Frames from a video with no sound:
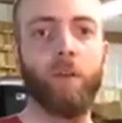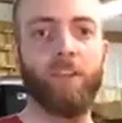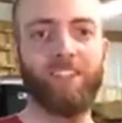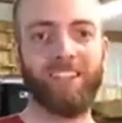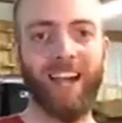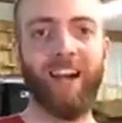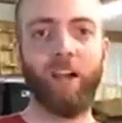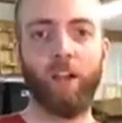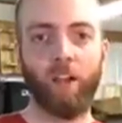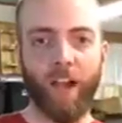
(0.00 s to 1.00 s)
stock
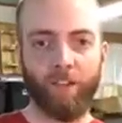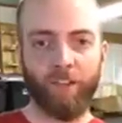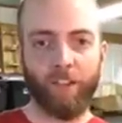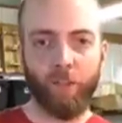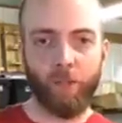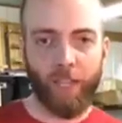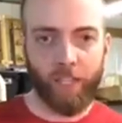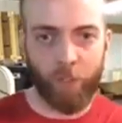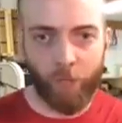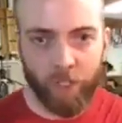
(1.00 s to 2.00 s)
enough of it
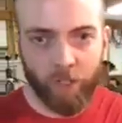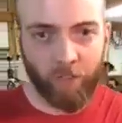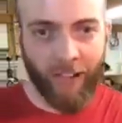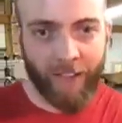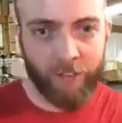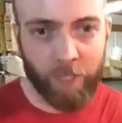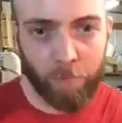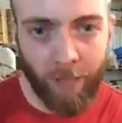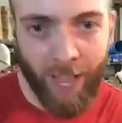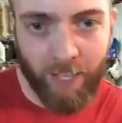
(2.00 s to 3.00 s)
you can survive a
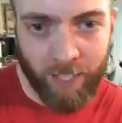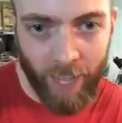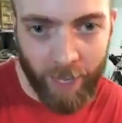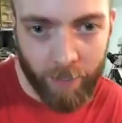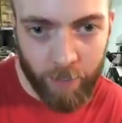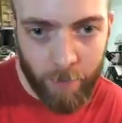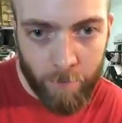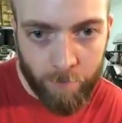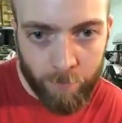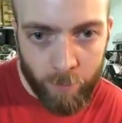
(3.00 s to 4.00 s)
supply side
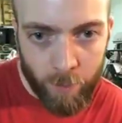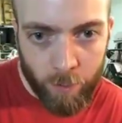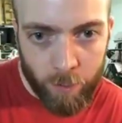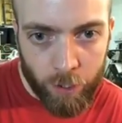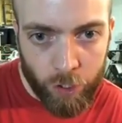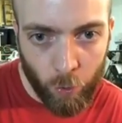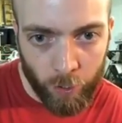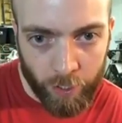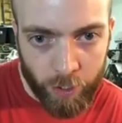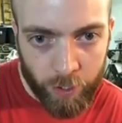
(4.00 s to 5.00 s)

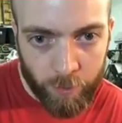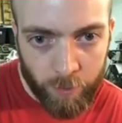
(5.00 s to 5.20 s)
shortage.